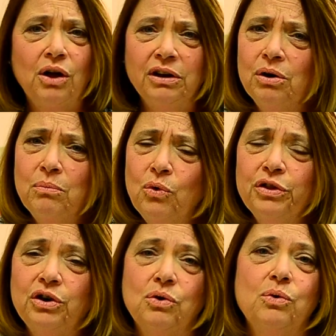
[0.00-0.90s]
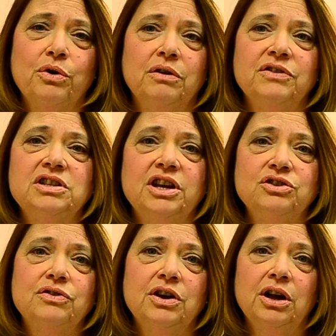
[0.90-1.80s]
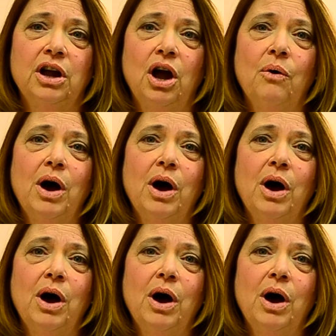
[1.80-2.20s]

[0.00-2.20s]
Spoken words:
a little more than a quarter of a century ago,